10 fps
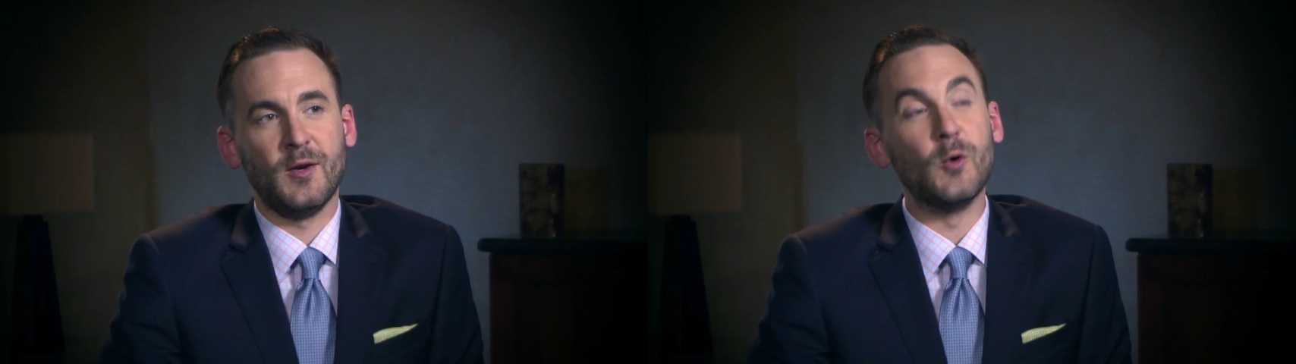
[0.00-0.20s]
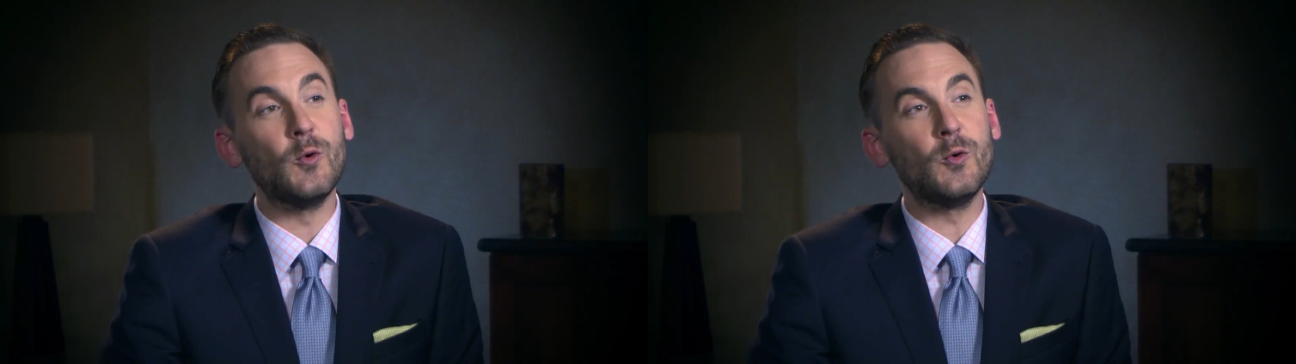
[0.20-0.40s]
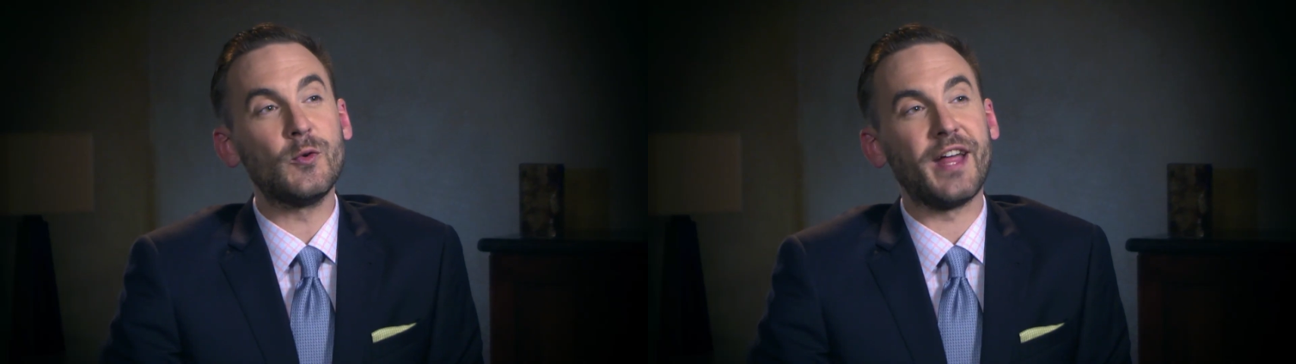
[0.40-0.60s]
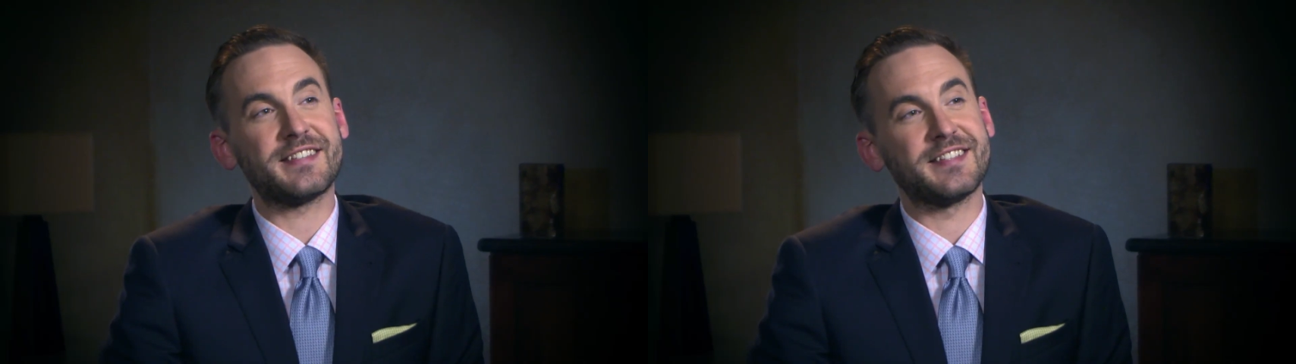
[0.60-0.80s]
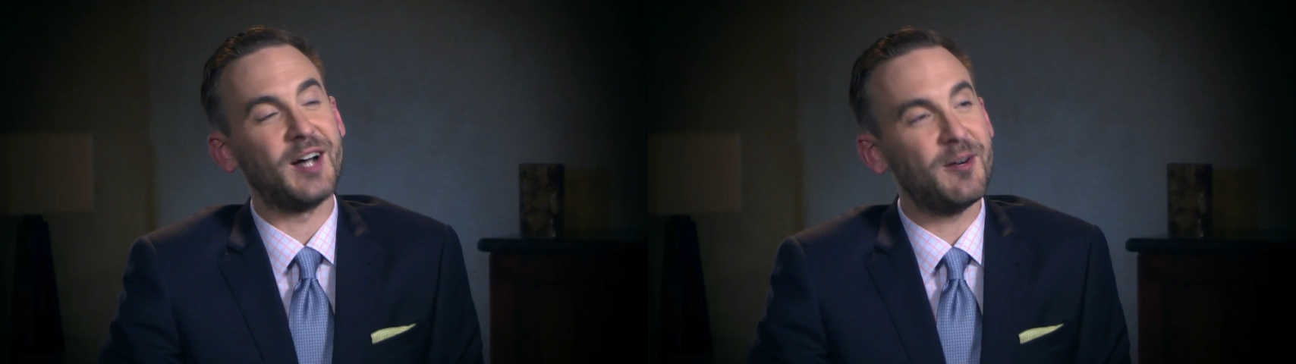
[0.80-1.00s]
Ooh,
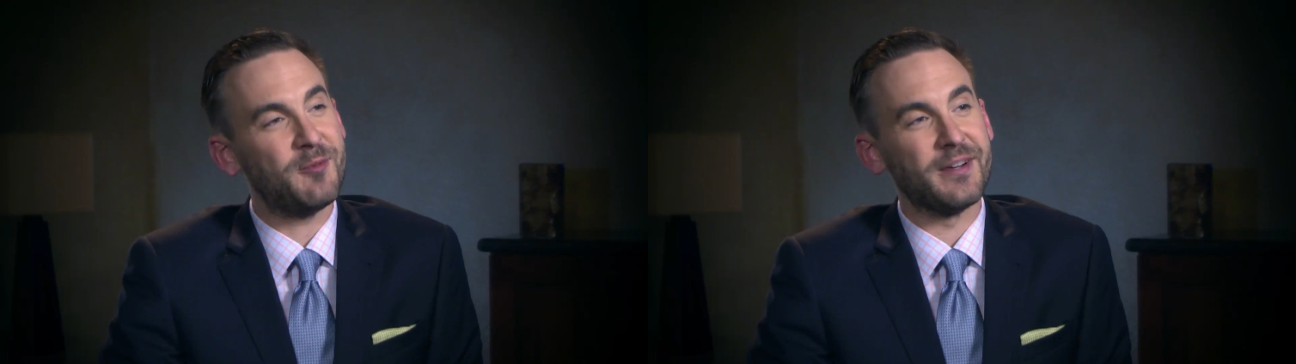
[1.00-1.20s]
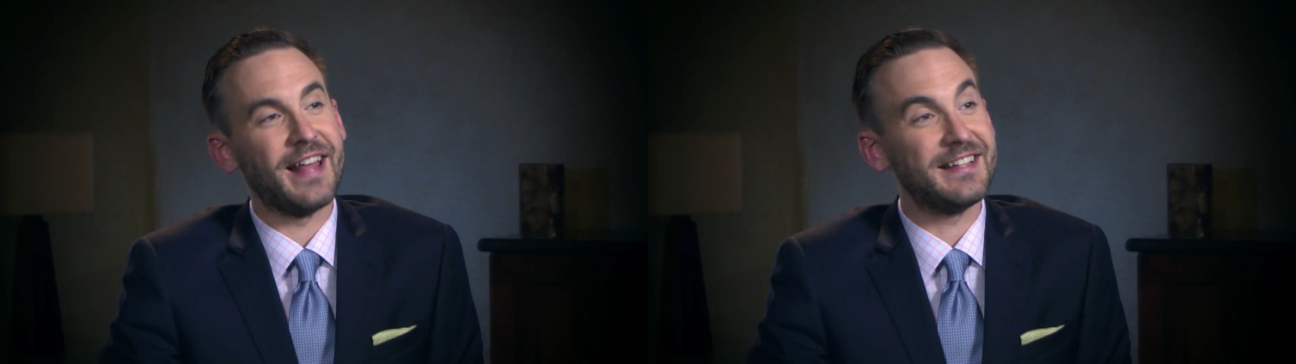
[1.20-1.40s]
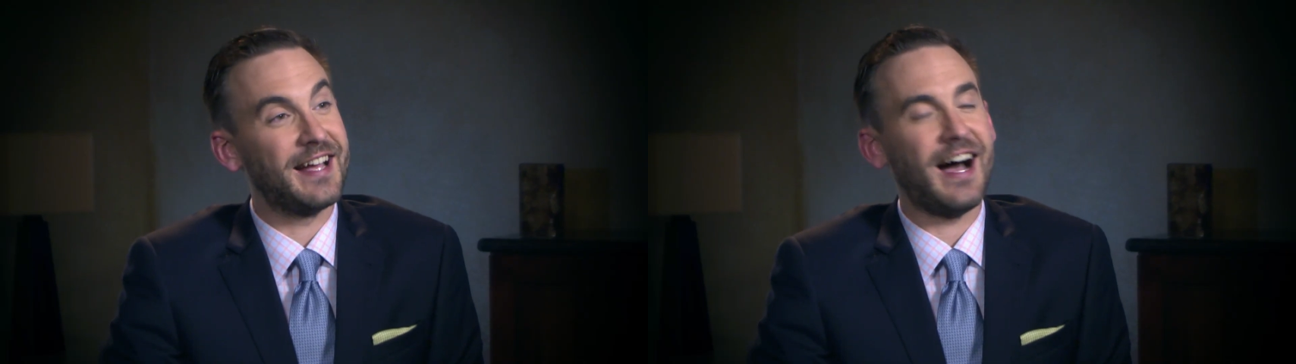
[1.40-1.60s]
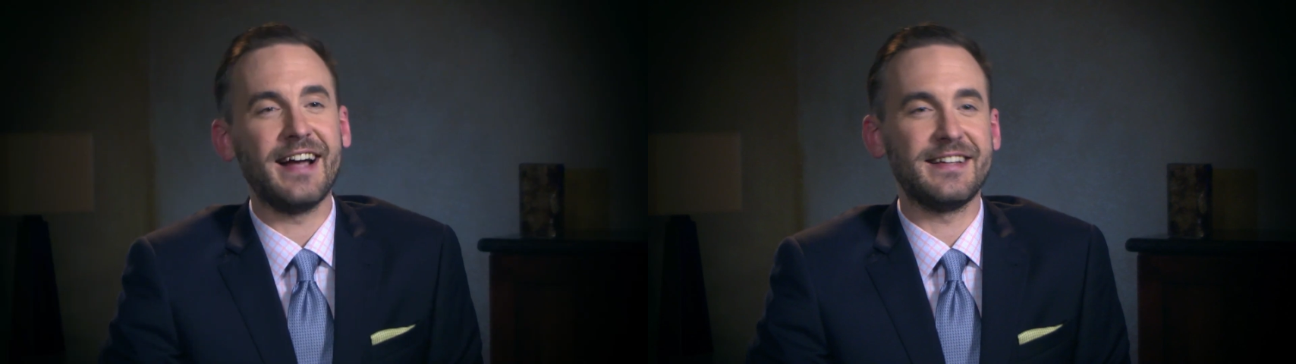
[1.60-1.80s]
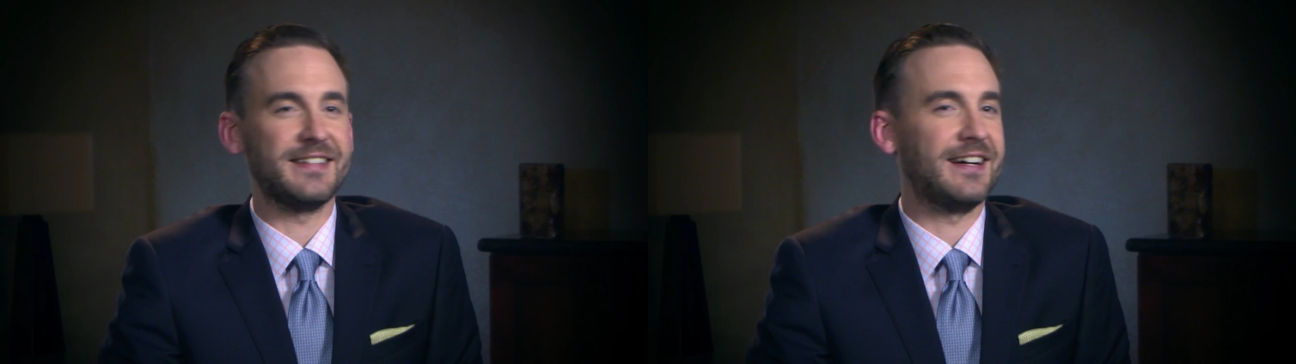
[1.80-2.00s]
that's a tough one. I,
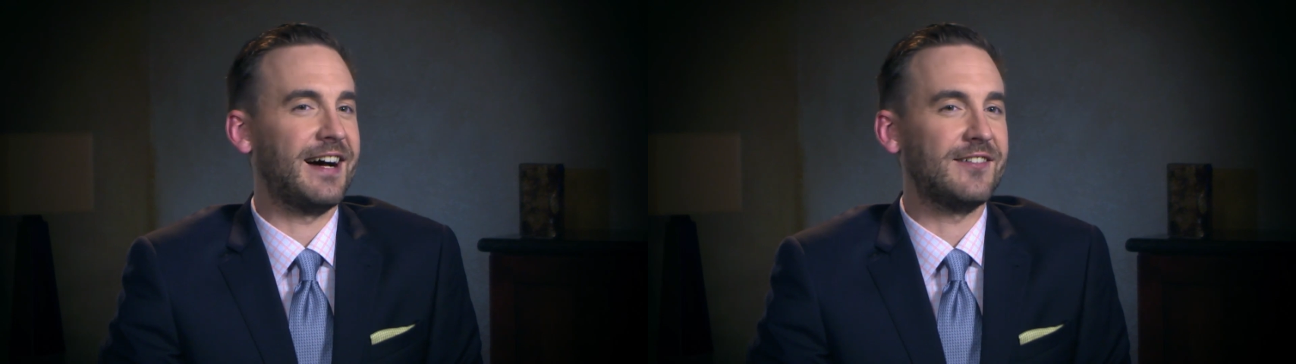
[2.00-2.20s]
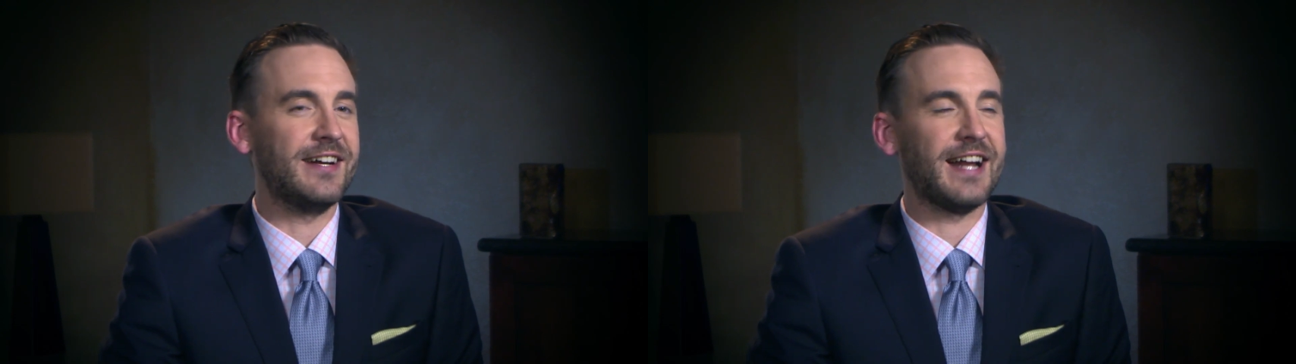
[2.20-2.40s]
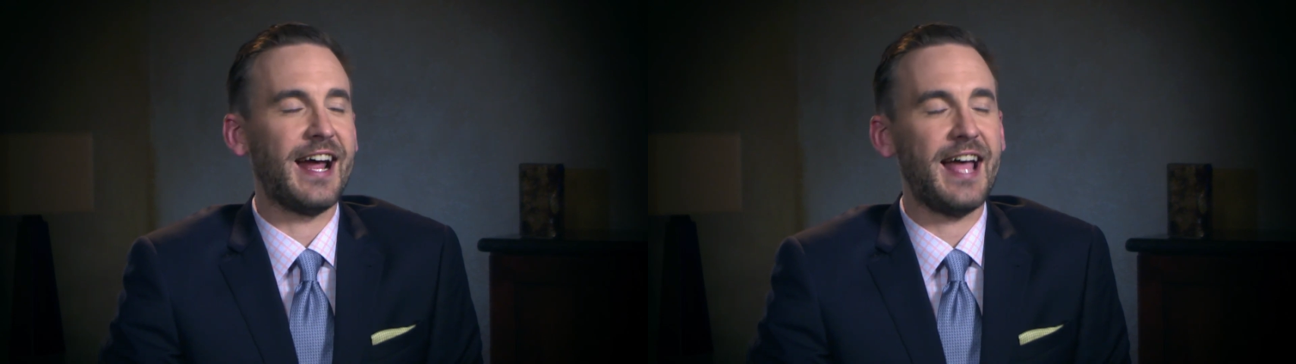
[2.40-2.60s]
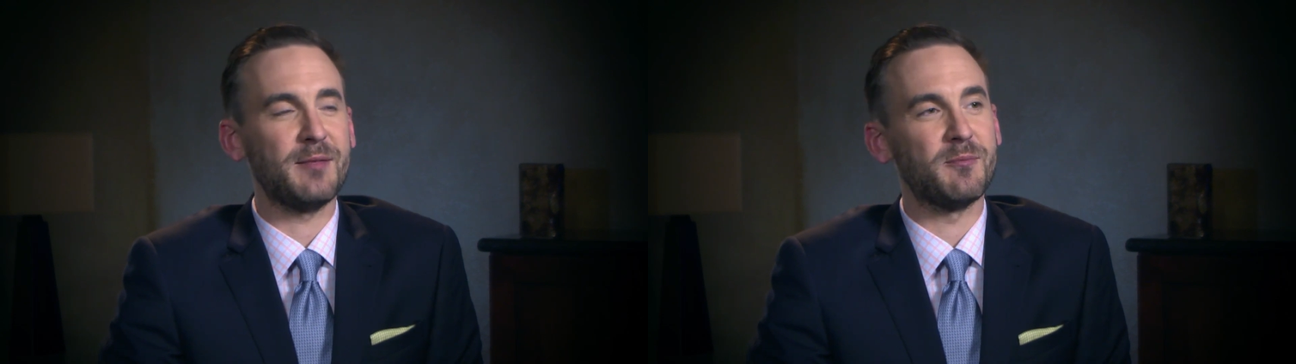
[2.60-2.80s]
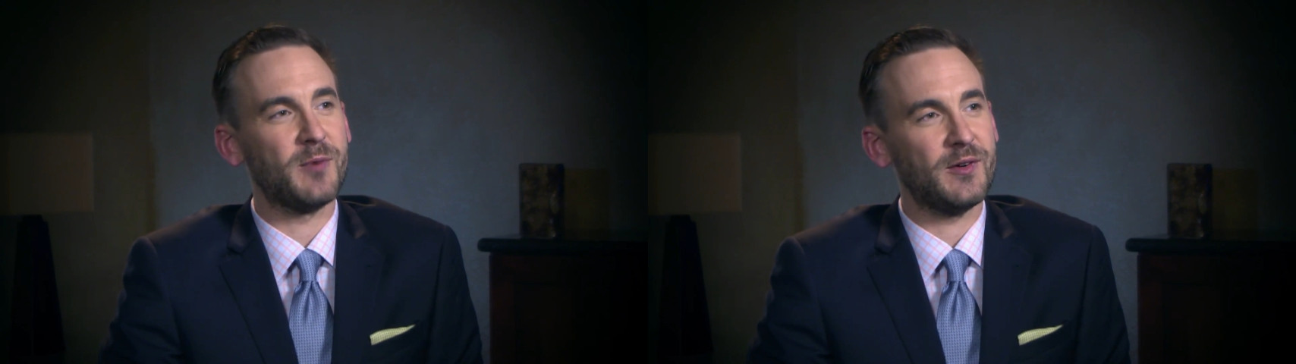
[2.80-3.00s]
I, I like it. I
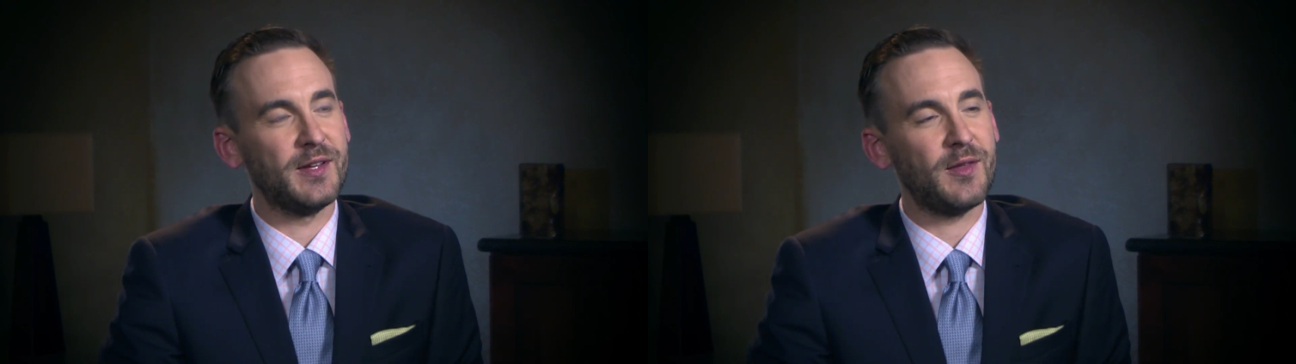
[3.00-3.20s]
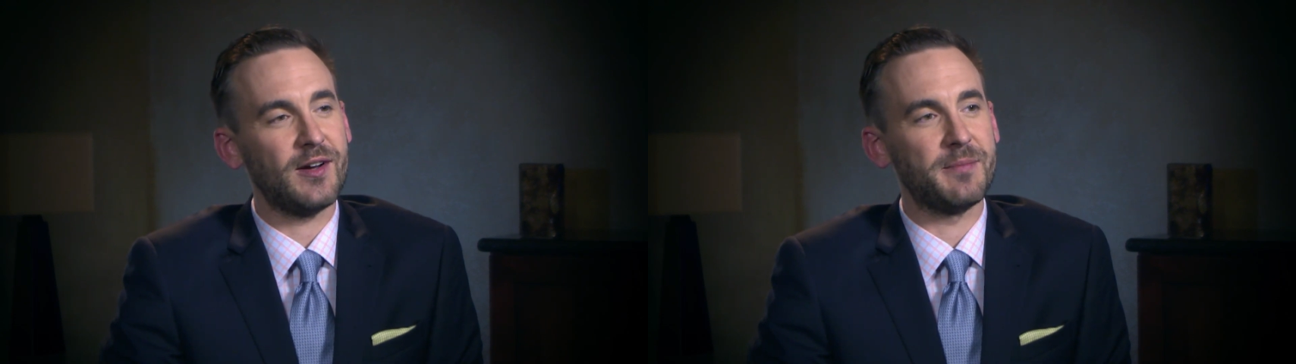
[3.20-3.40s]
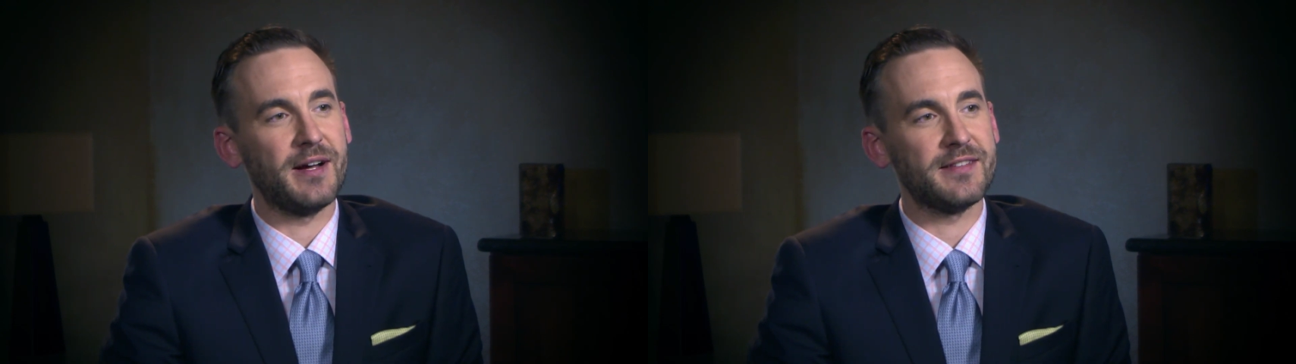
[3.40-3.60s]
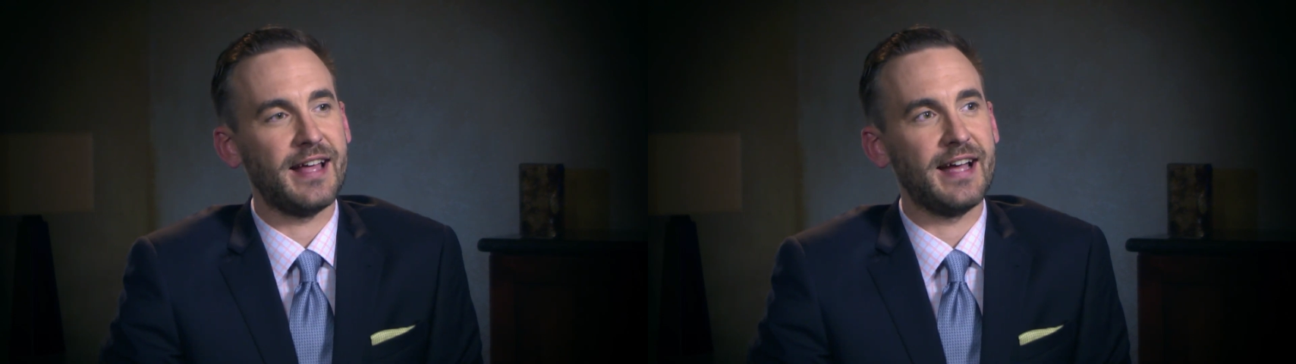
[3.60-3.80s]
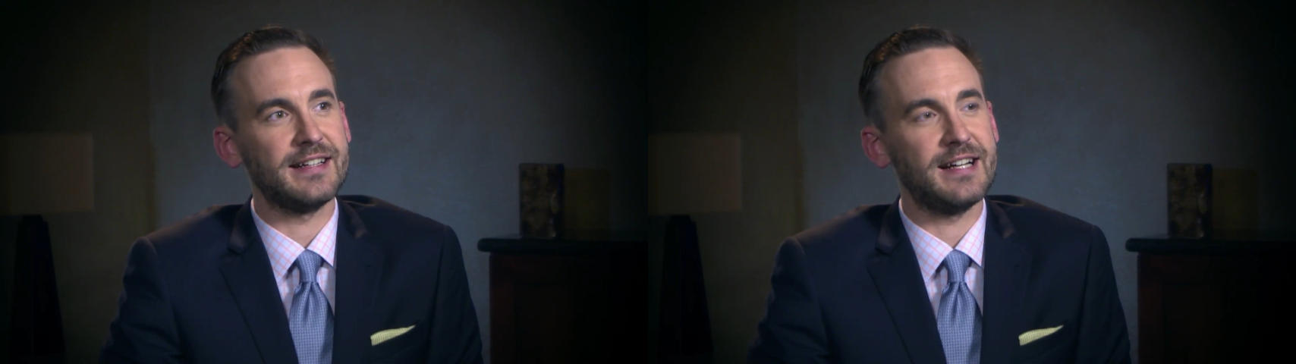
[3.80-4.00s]
hadn't really thought about
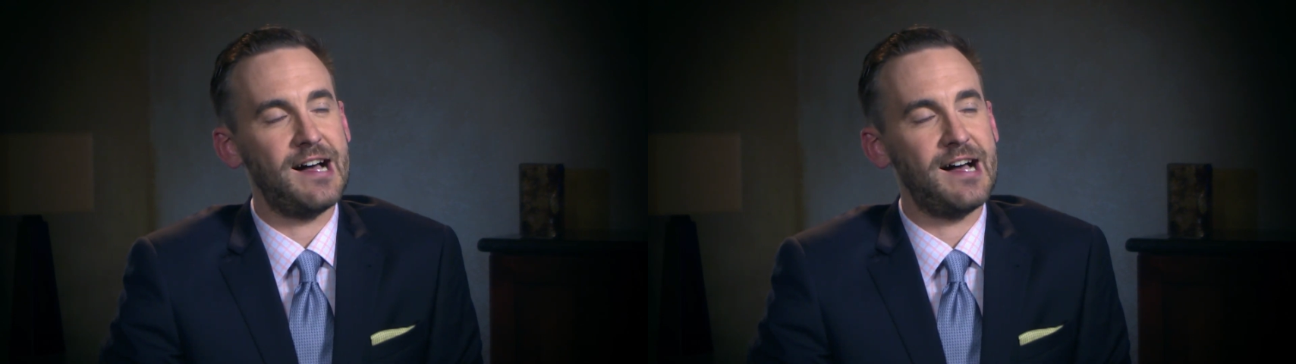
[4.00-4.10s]
that.